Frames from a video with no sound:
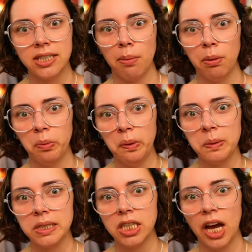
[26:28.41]
zapping
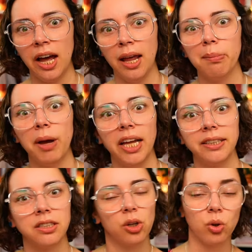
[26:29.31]
people's time
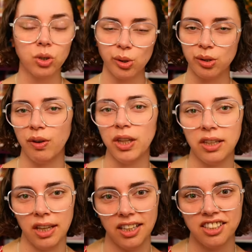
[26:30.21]
and all sorts of other
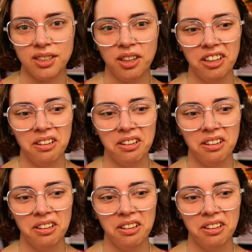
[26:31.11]
things,